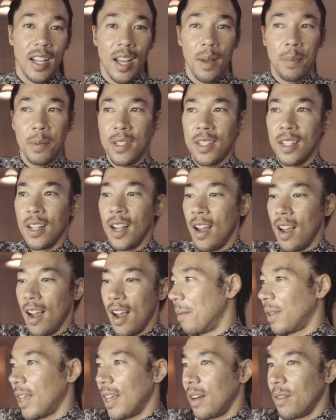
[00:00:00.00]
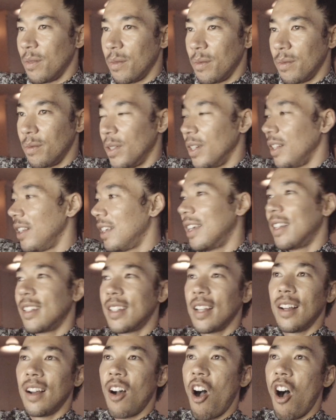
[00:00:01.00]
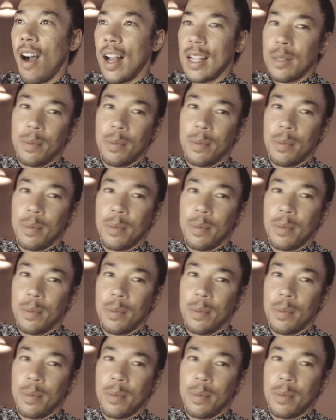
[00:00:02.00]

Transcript: tips. I'm getting really into all